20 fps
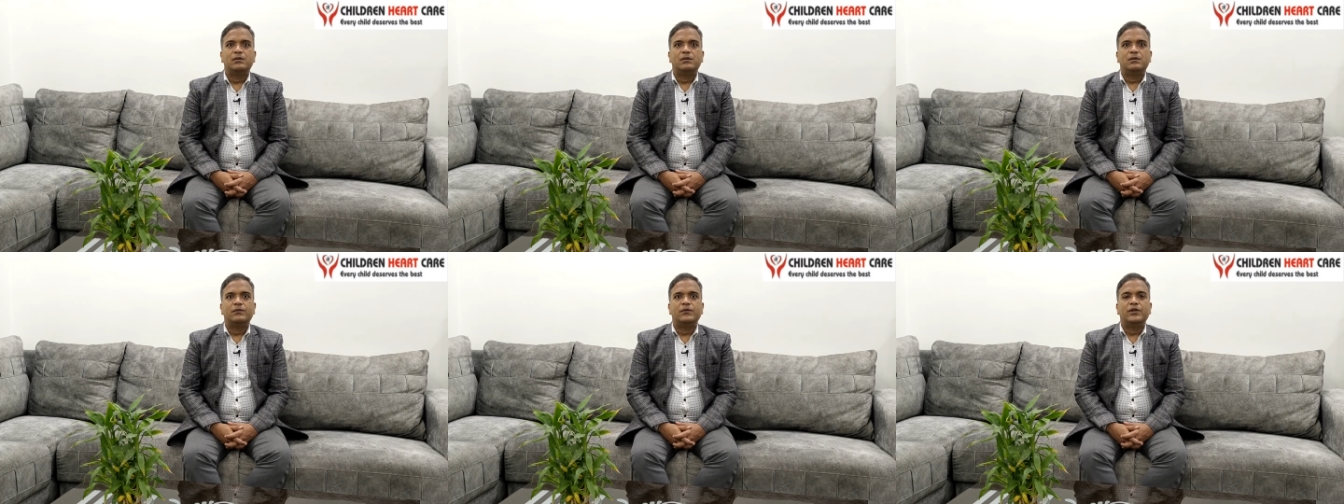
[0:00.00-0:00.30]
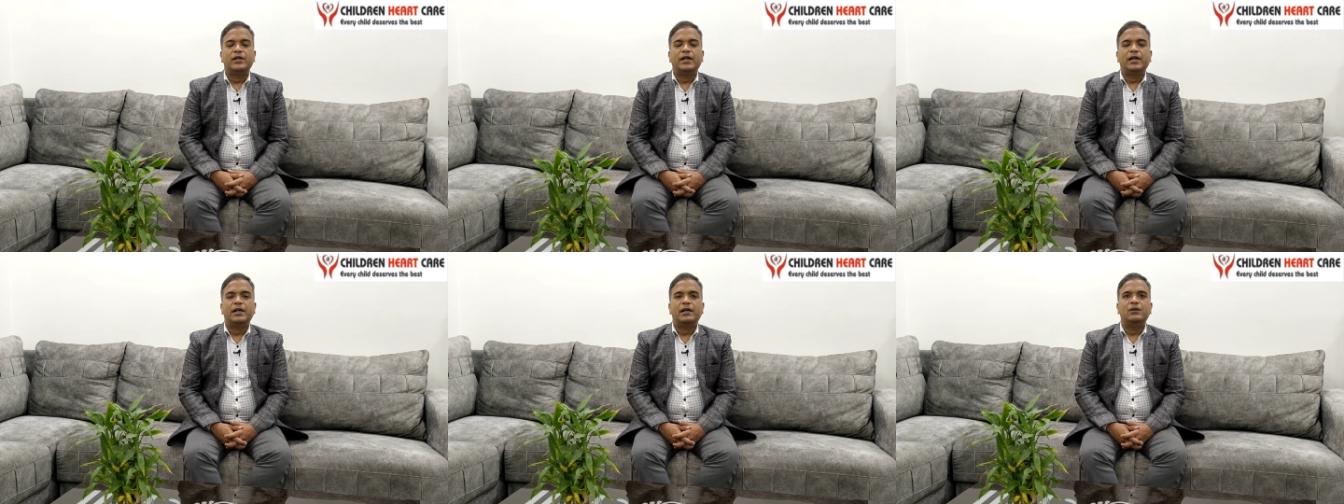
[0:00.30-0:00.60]

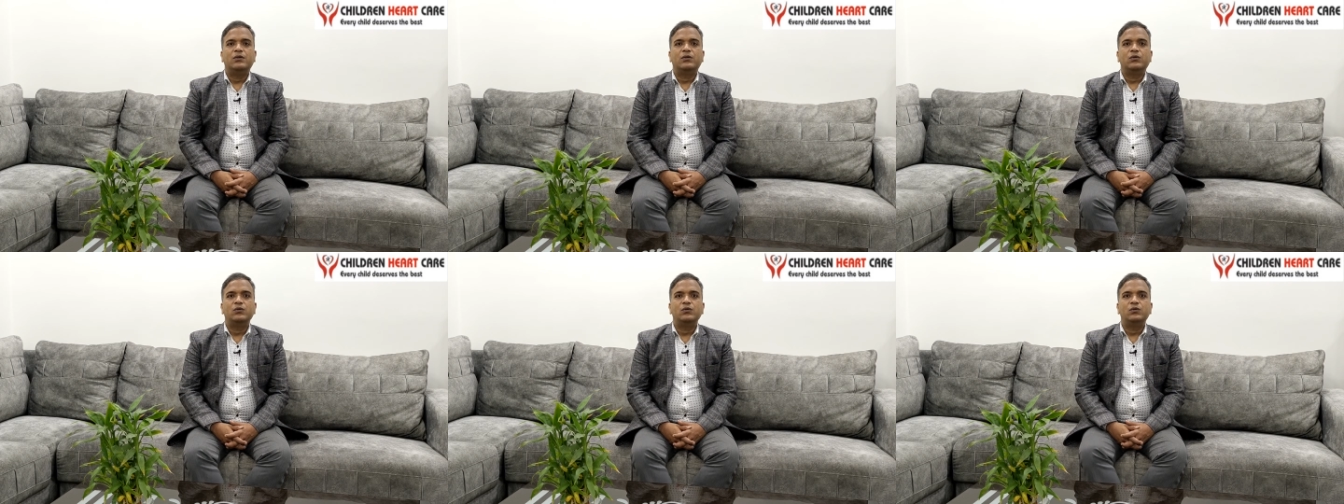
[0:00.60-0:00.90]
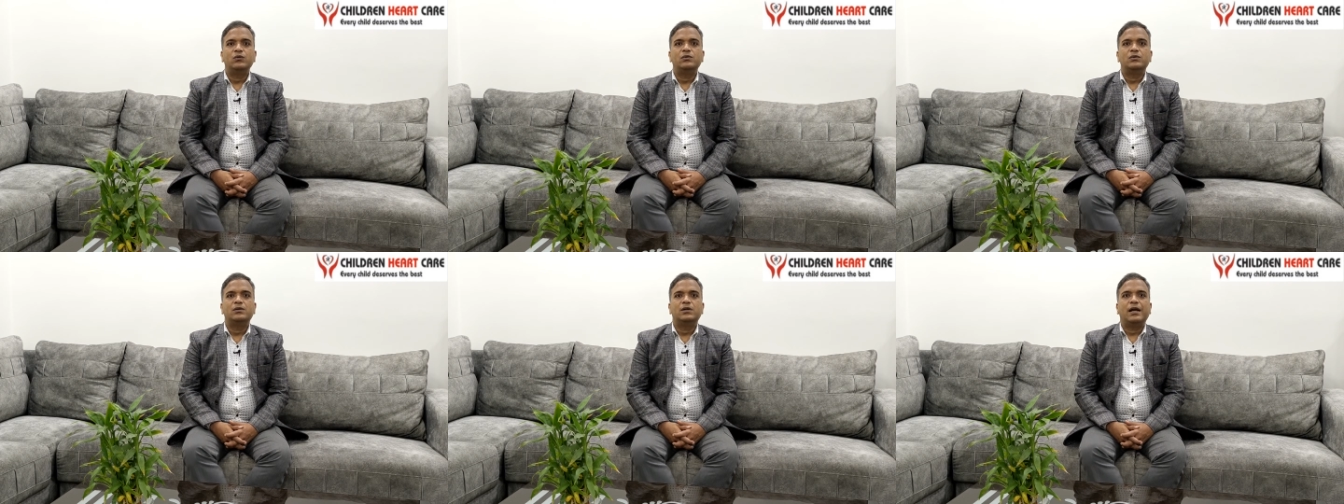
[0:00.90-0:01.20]
We can
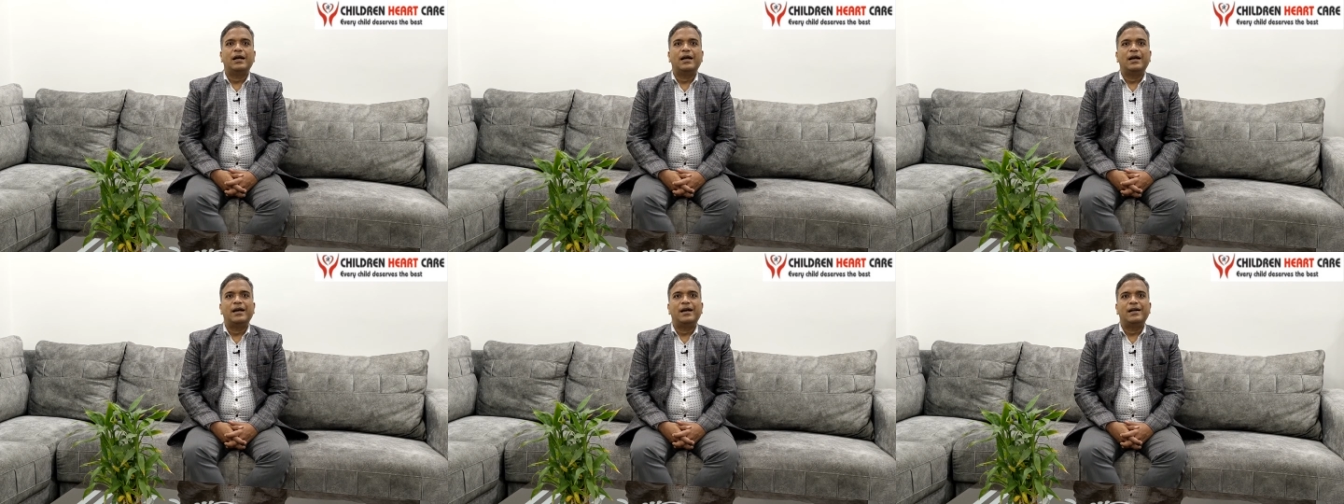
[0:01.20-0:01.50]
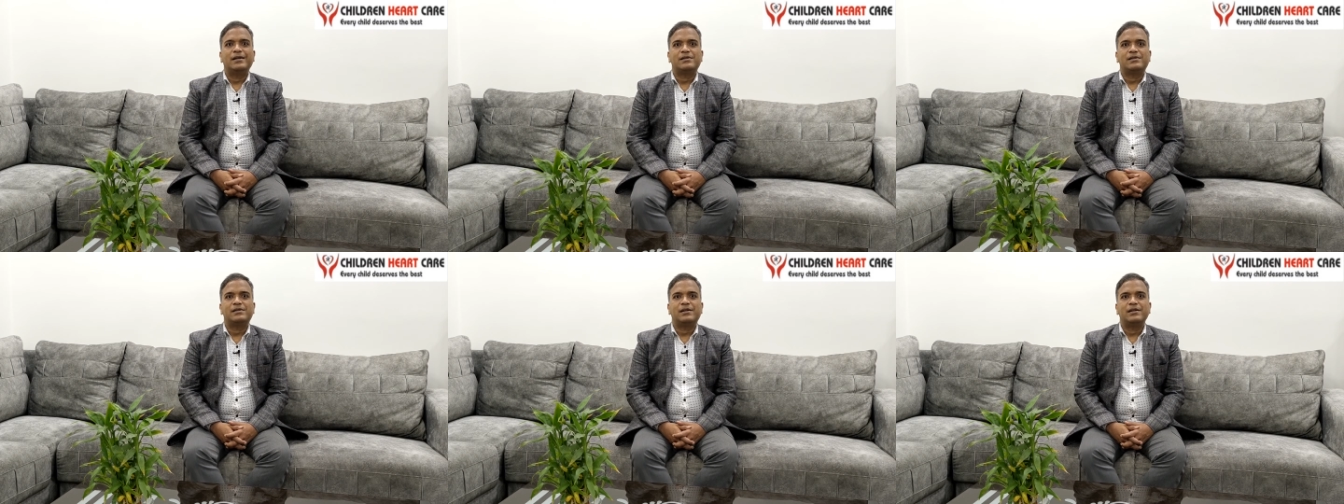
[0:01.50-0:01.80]
do
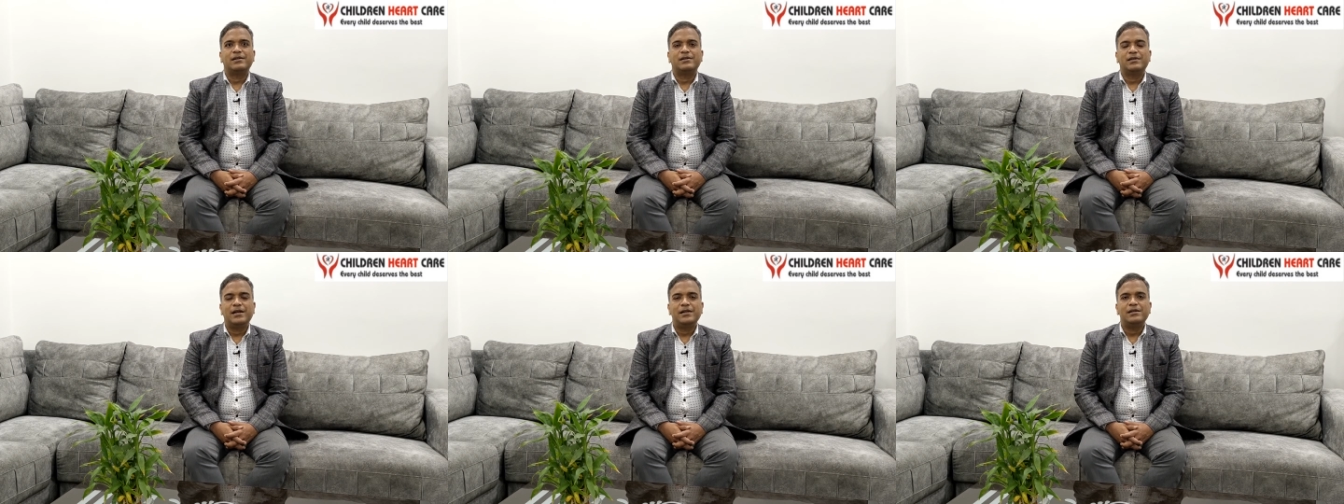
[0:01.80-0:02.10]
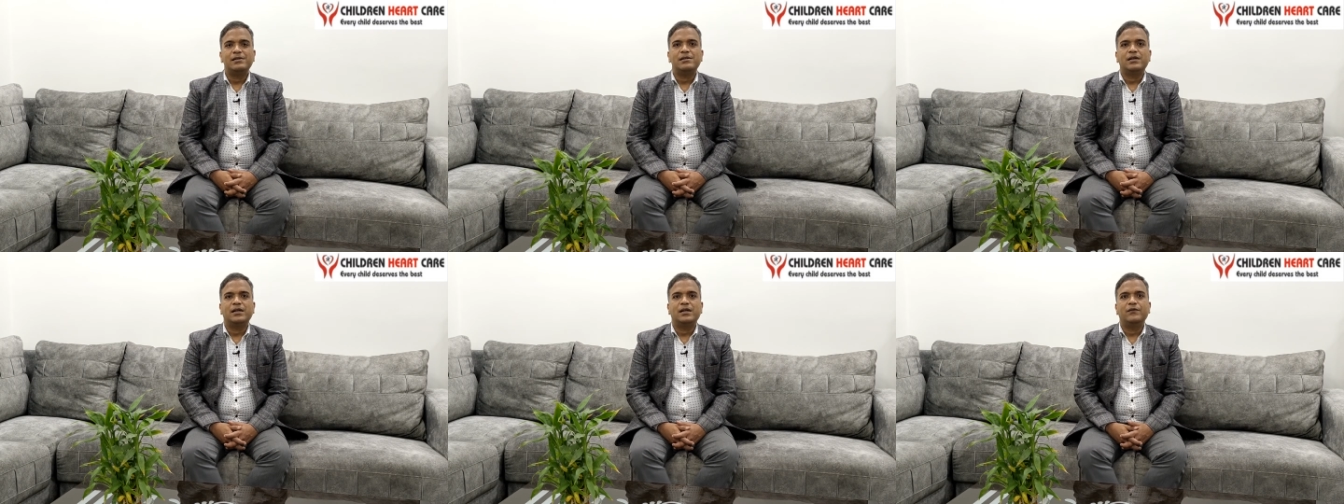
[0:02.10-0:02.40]
X-ray
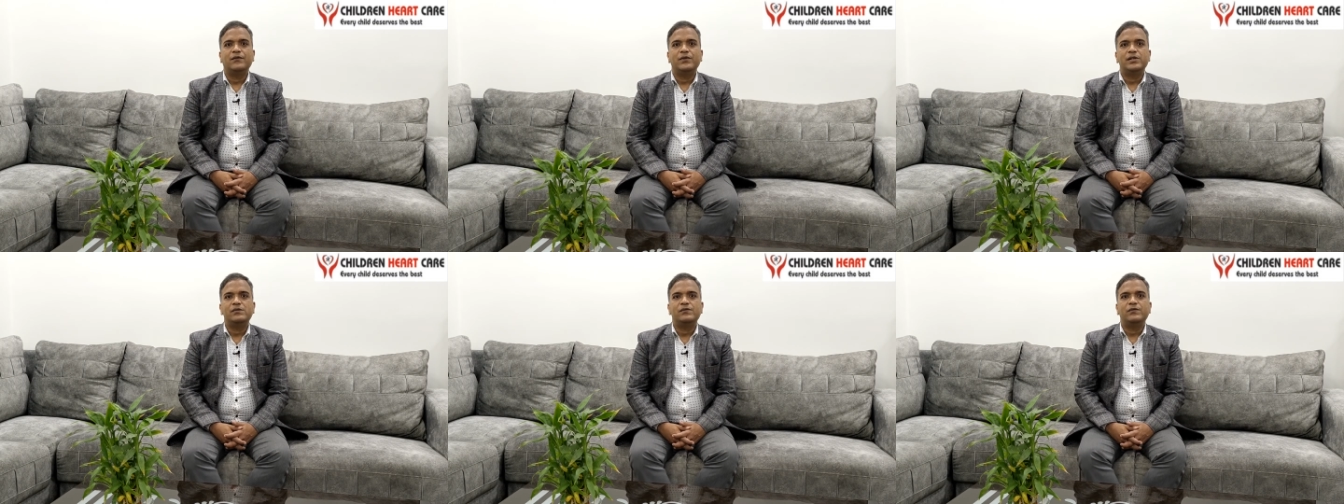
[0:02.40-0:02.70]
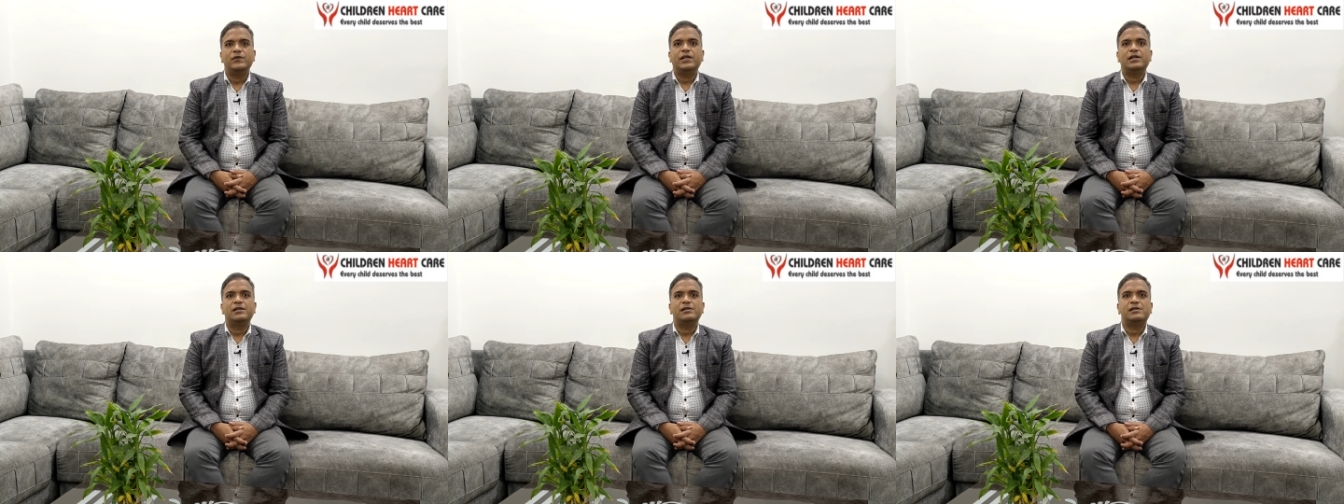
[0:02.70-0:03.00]
chest, in which
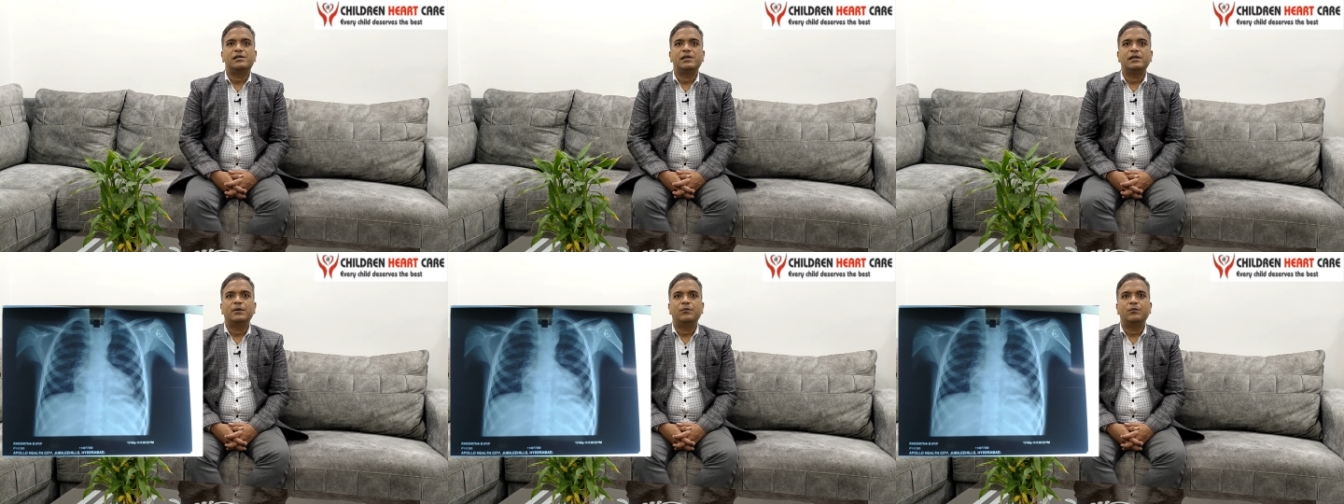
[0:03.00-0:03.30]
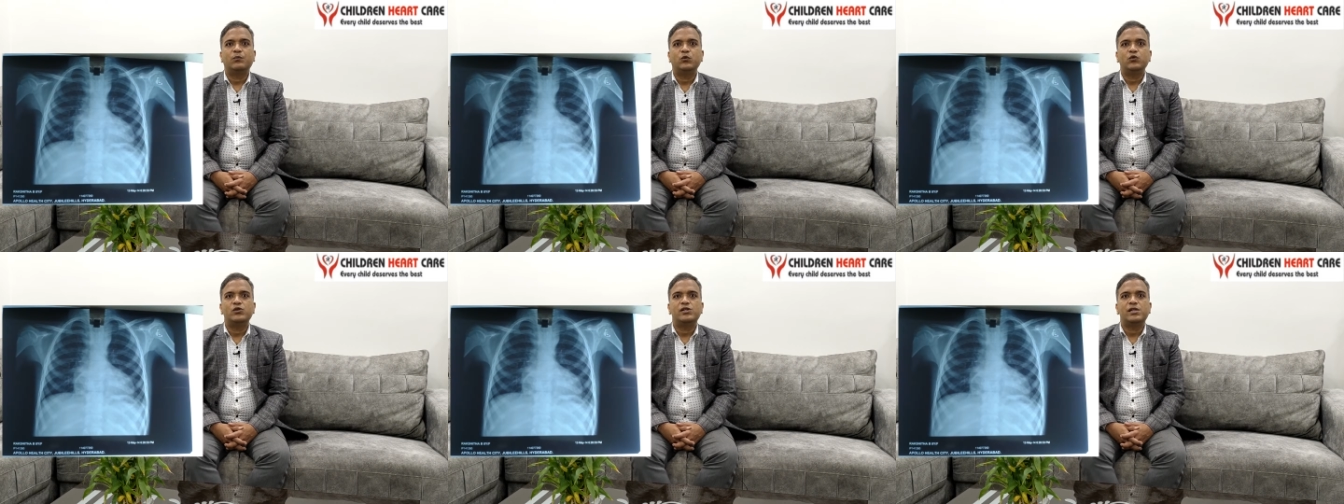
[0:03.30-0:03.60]
we can see the
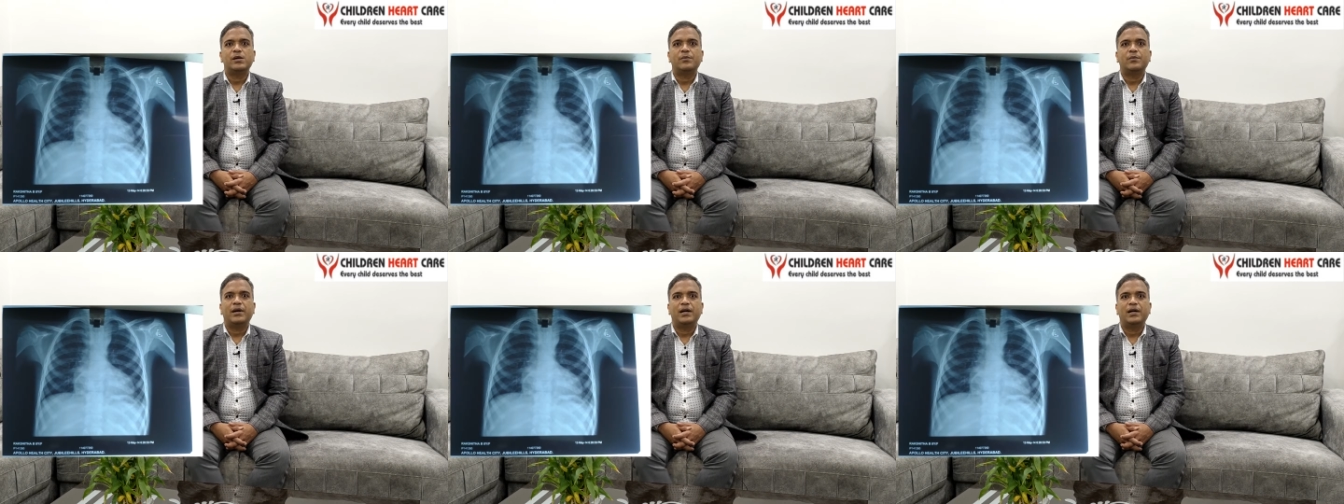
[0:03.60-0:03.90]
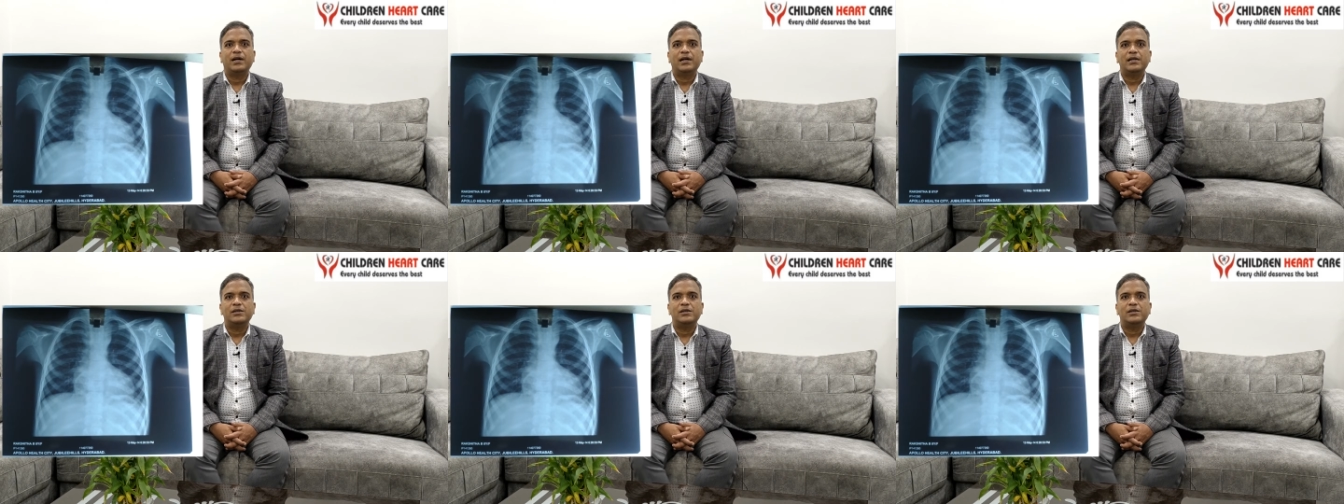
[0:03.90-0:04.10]
boot shape heart.